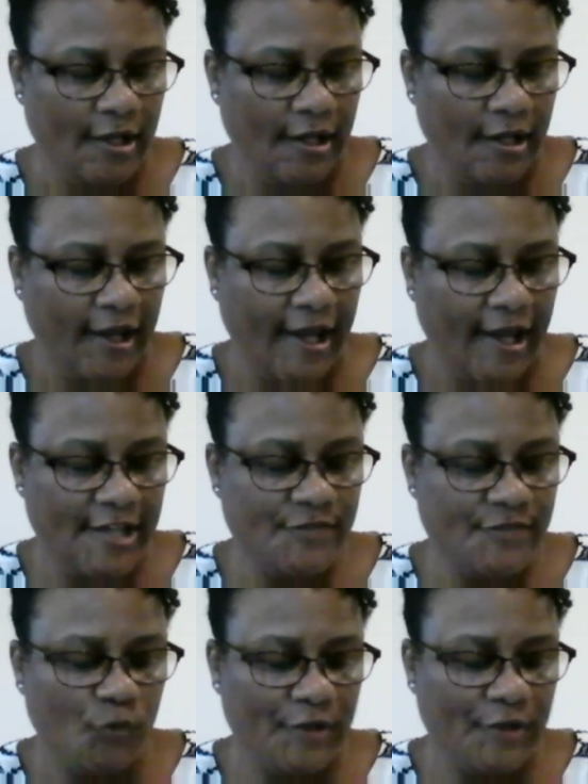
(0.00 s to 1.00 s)
As
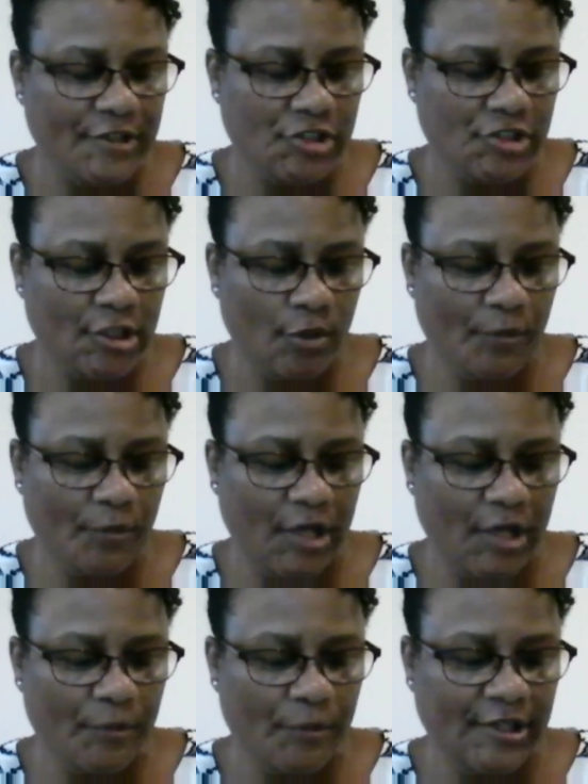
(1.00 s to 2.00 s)
with the general
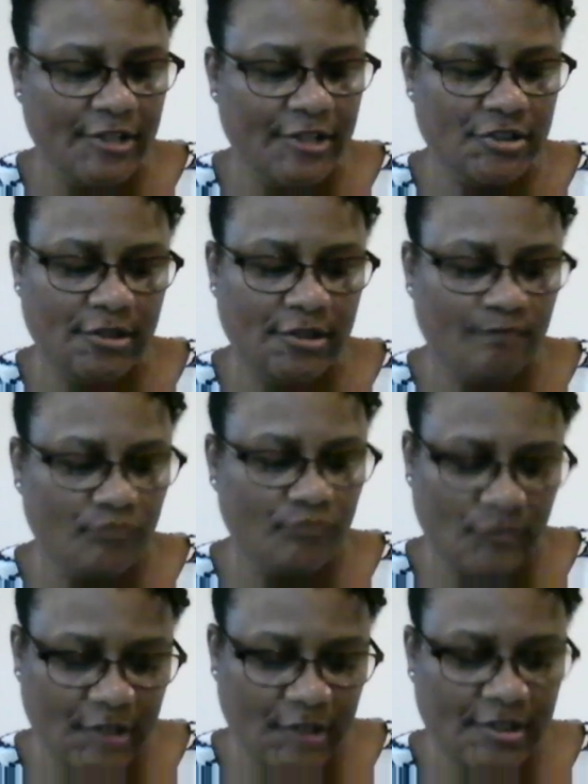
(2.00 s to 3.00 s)
population,
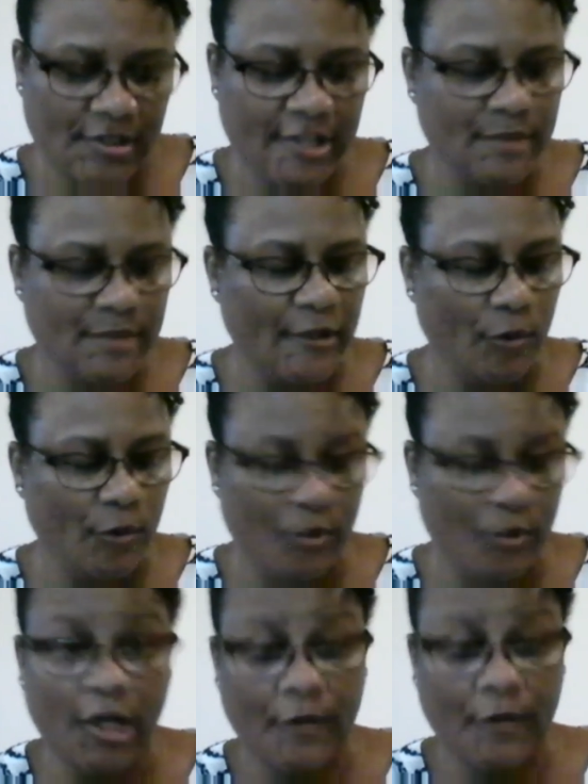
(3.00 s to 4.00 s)
it talks about what
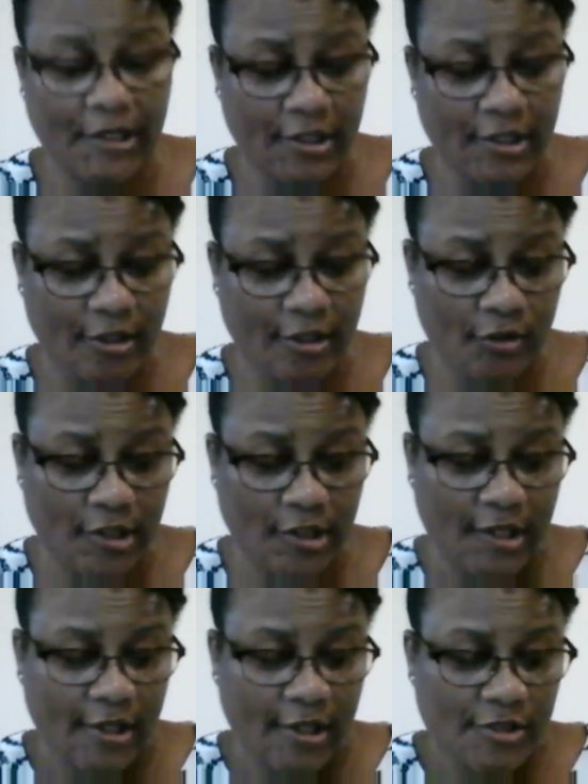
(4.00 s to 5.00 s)
we already know,
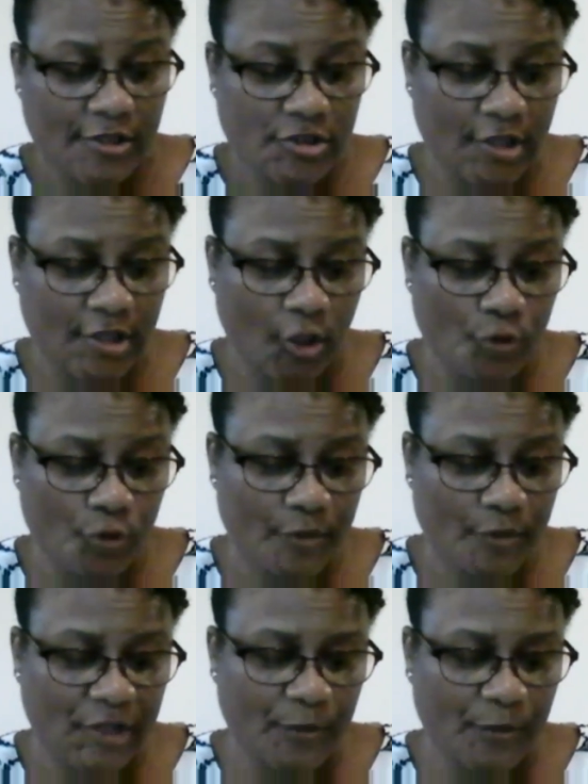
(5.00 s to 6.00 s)
older
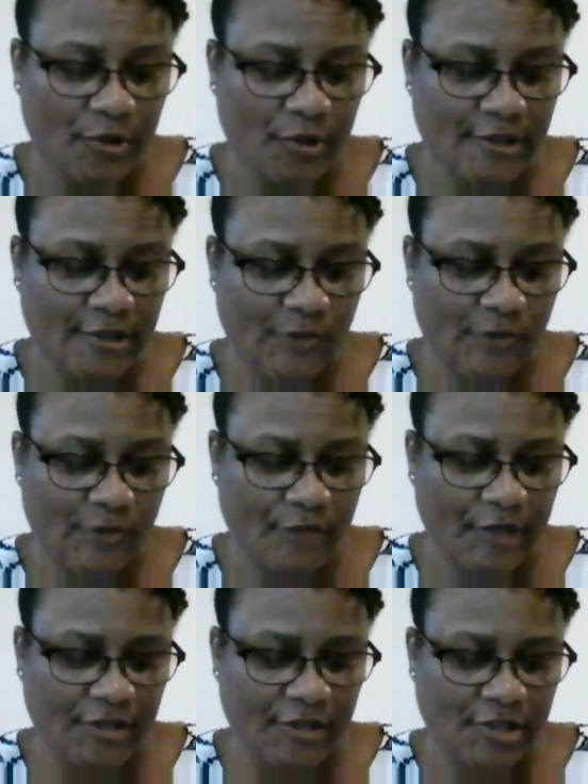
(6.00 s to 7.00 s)
people living with
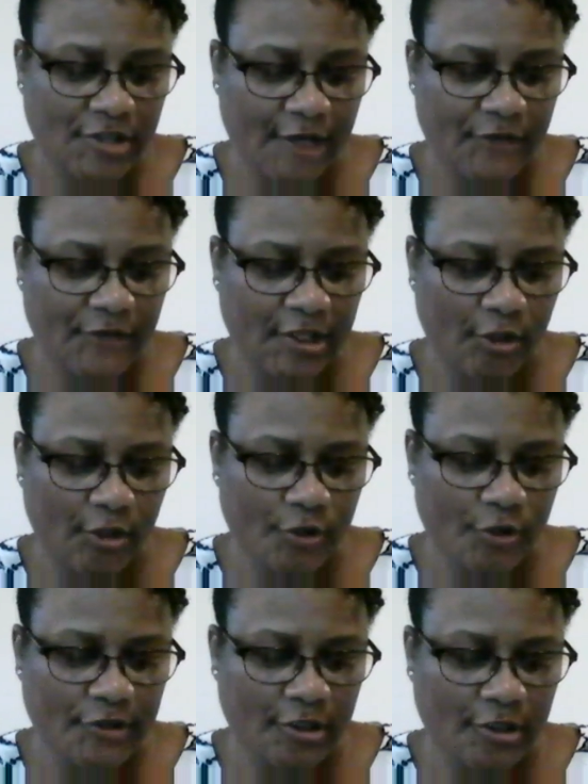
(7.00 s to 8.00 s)
HIV
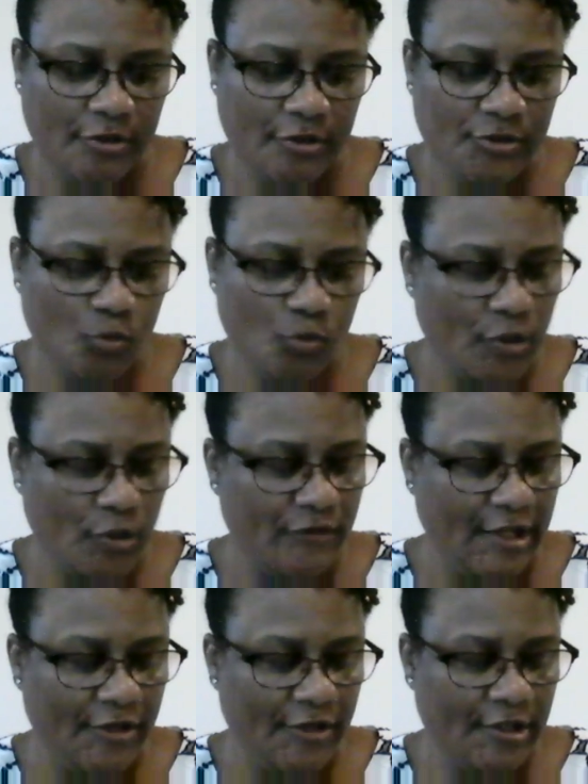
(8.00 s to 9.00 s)
or those with
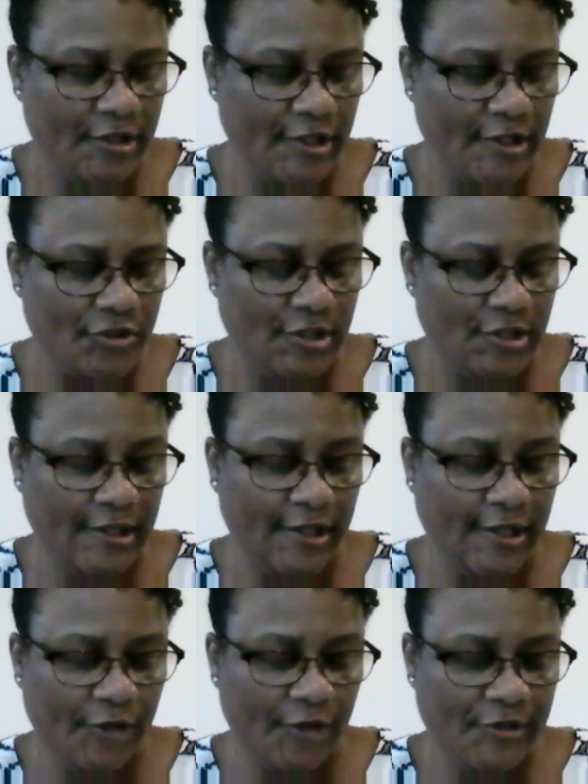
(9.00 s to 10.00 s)
other underlying
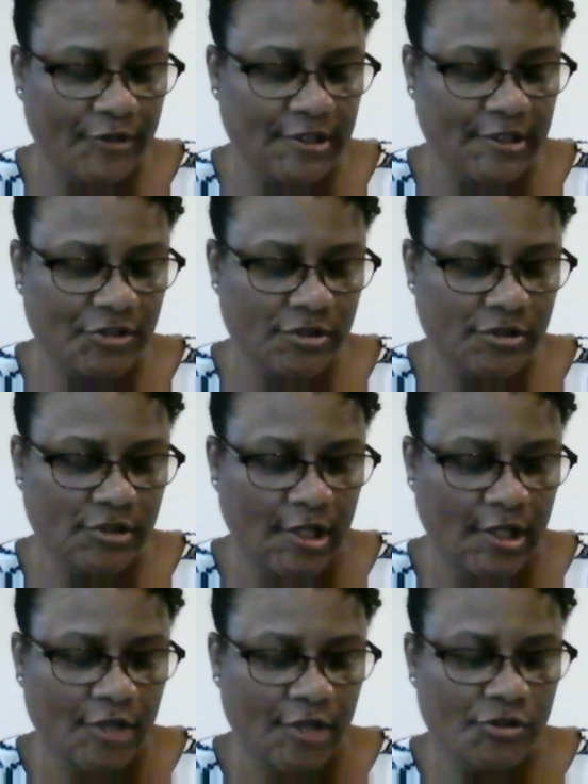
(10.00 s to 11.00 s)
health conditions
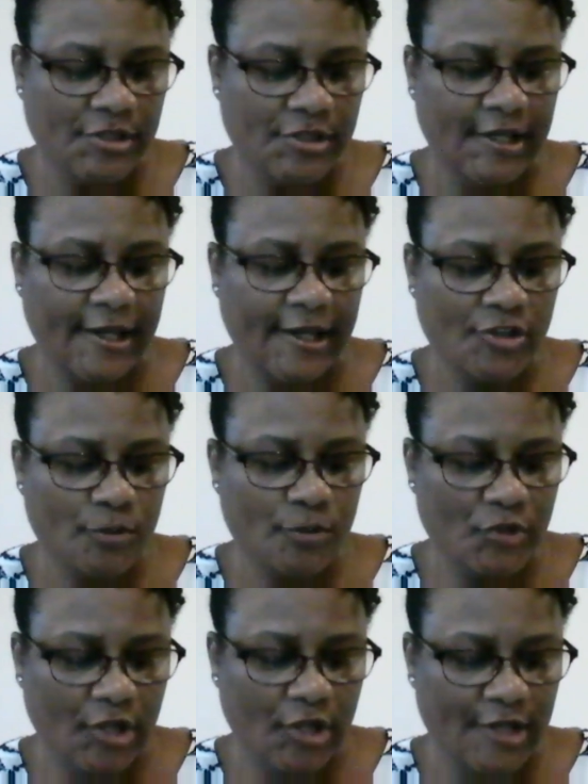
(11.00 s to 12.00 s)
should take extra
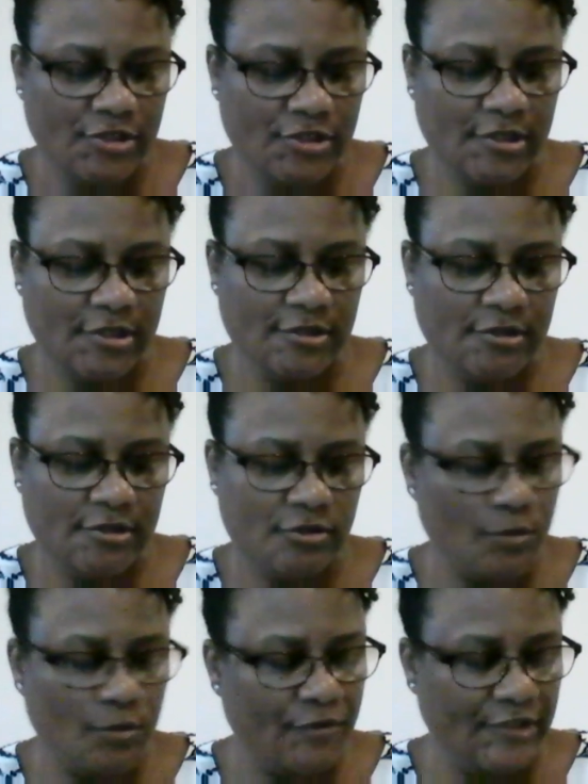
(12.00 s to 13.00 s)
precautions
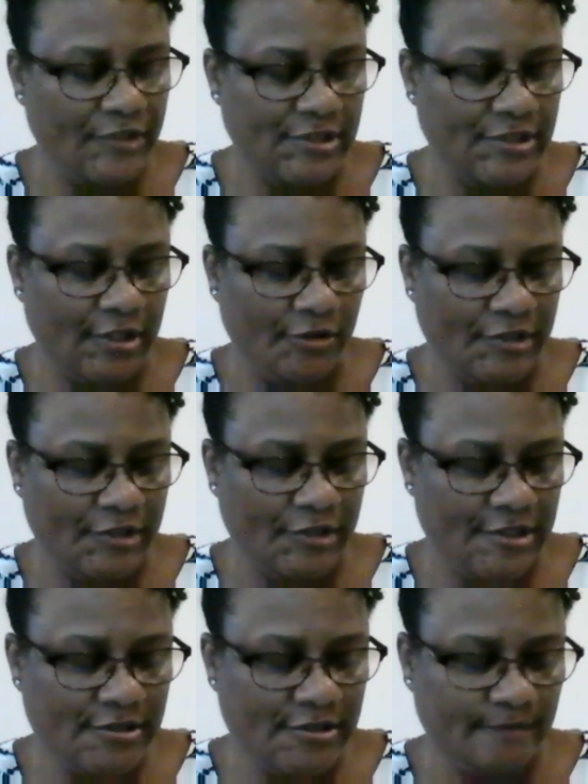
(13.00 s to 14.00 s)
to prevent
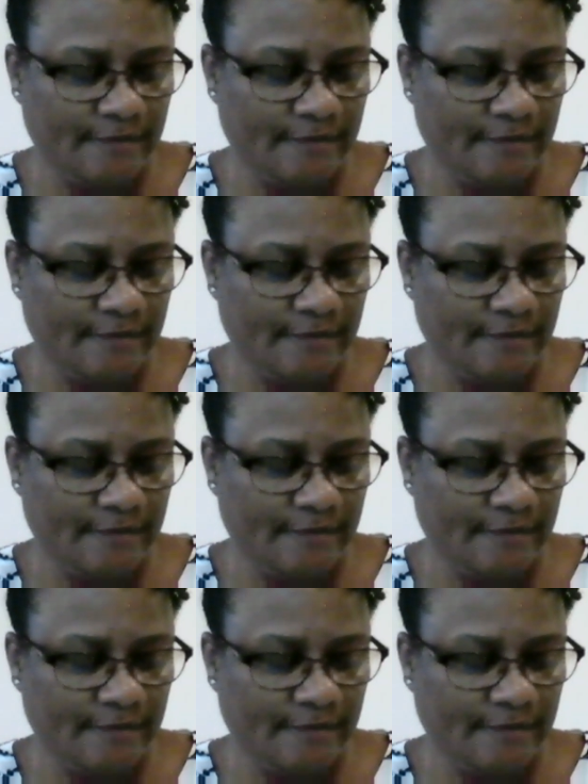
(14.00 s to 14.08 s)
illness.